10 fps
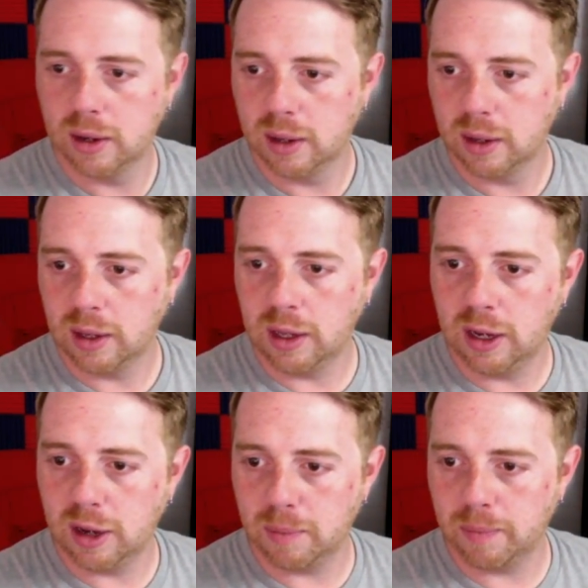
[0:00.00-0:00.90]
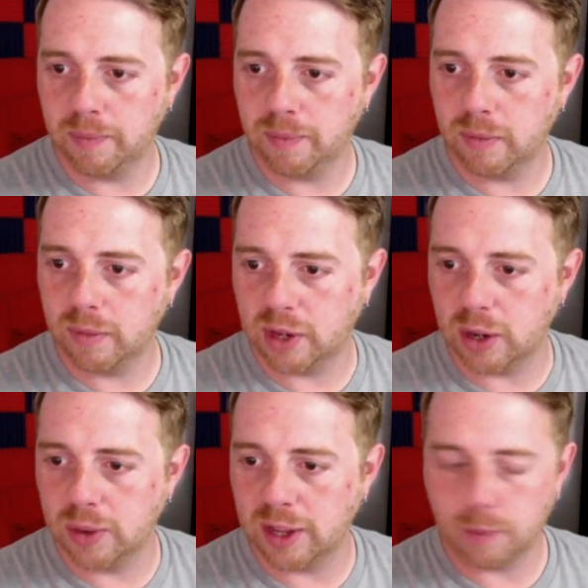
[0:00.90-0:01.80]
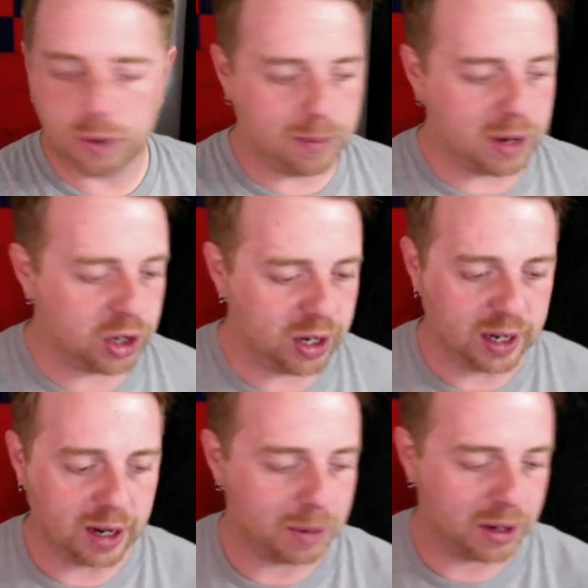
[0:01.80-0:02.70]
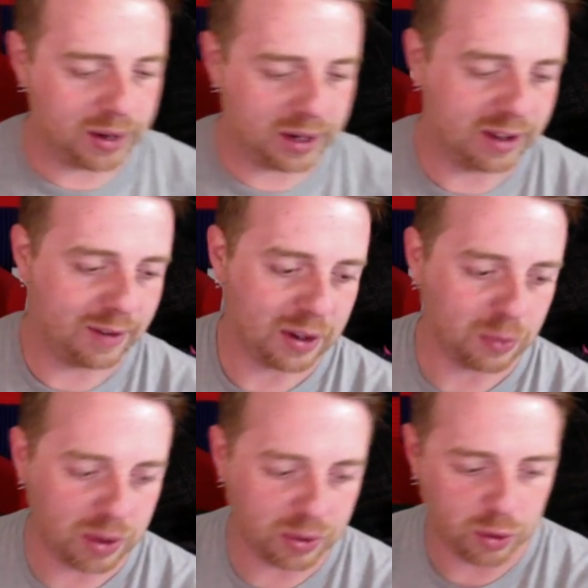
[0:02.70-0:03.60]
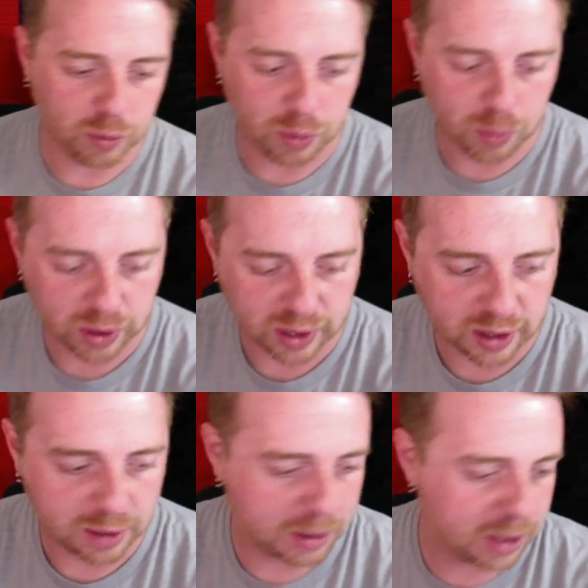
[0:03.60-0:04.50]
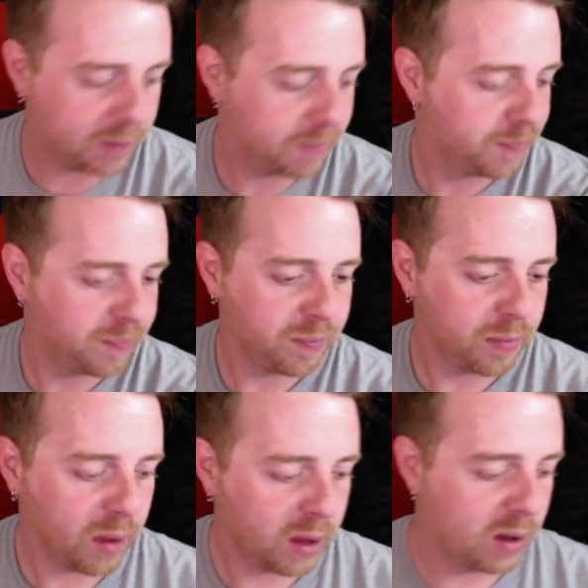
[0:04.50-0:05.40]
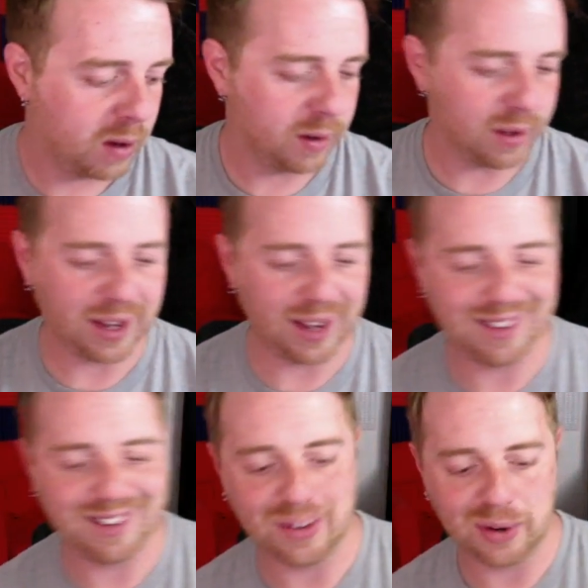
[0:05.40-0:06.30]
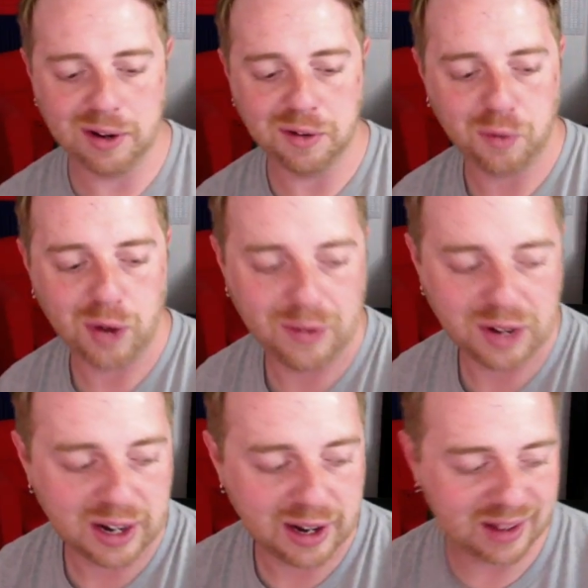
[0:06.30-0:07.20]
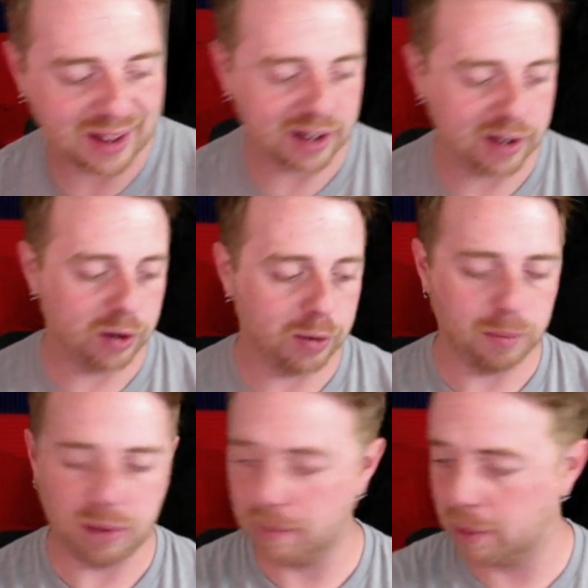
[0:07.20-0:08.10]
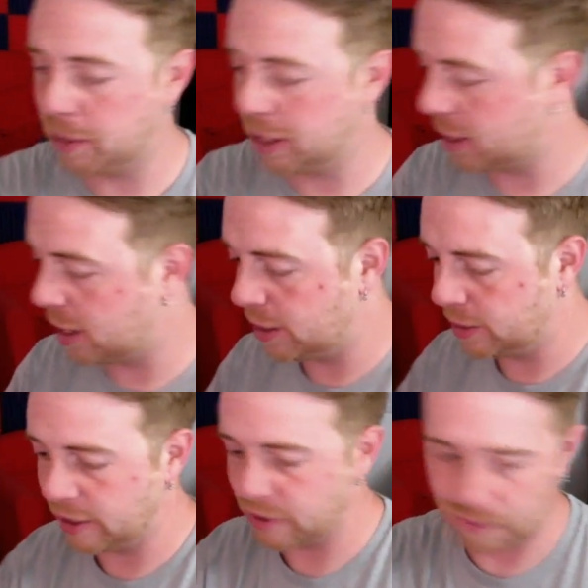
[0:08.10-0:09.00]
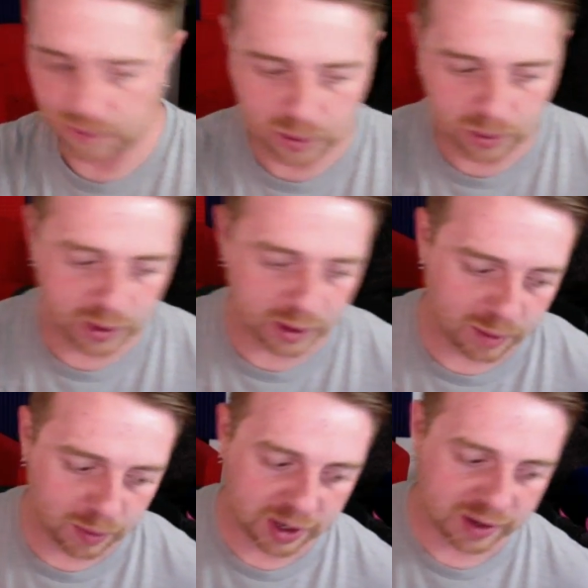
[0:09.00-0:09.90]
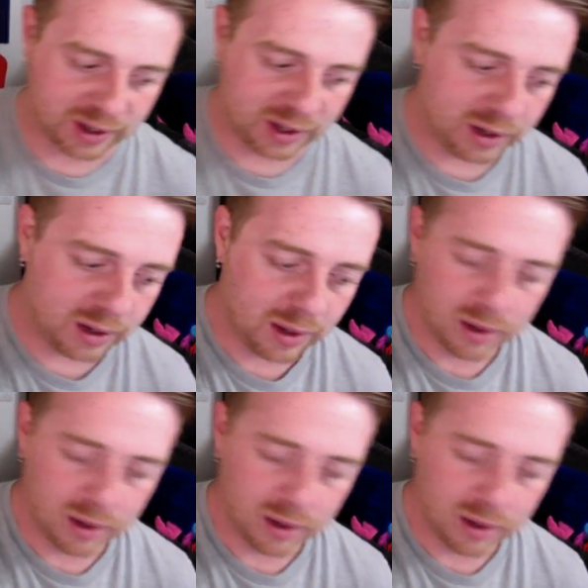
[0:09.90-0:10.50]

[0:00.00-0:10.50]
Yep. So that's pretty much it. I'm going to go ahead and see if I can run through them one more time here, because I can't stick around forever today because I got to go meet my buddy Kyle to get some food, and then we're going to see